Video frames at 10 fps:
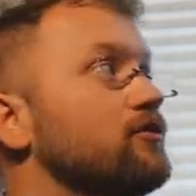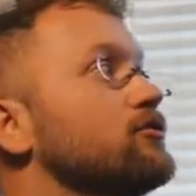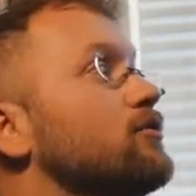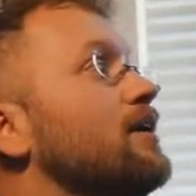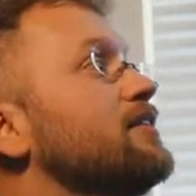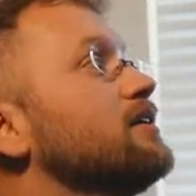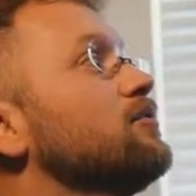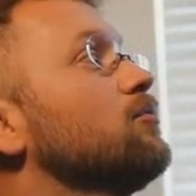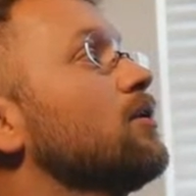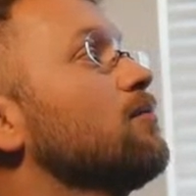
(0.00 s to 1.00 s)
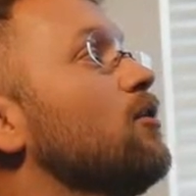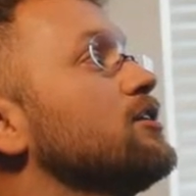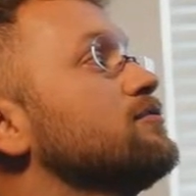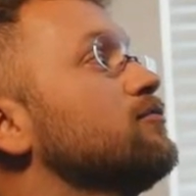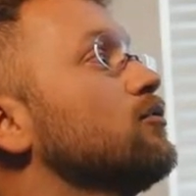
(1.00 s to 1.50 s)
So I think what I'm
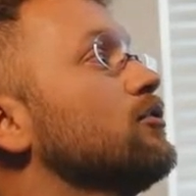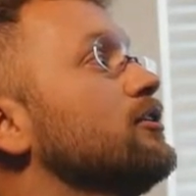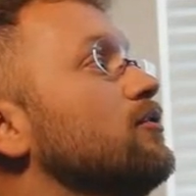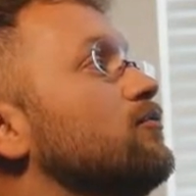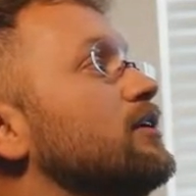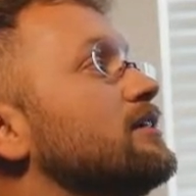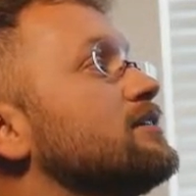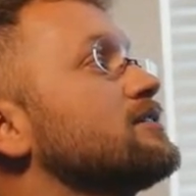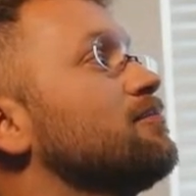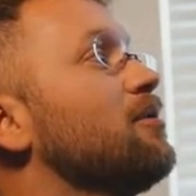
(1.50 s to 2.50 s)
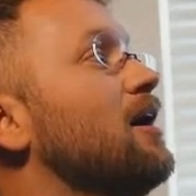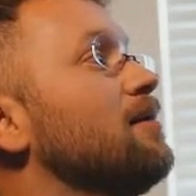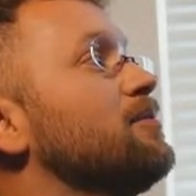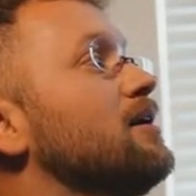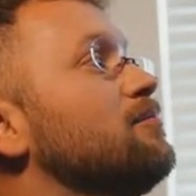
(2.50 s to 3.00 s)
watching for, you know, if we get this to
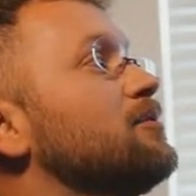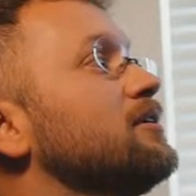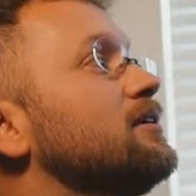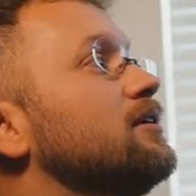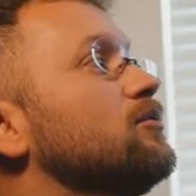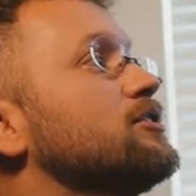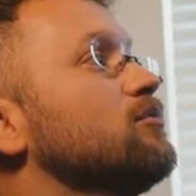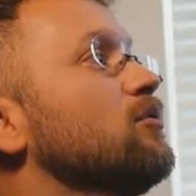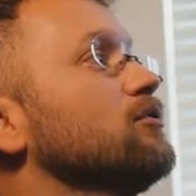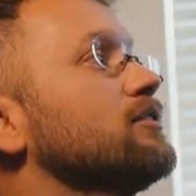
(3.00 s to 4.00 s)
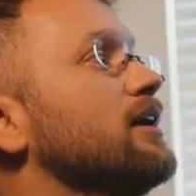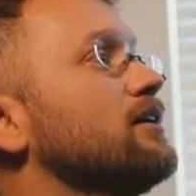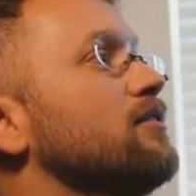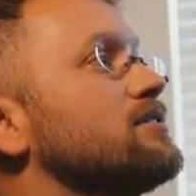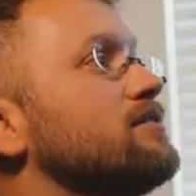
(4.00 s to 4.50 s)
pop up, which it won't look that
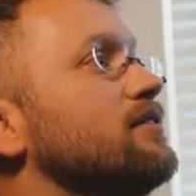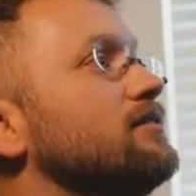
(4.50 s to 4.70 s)
aggressive.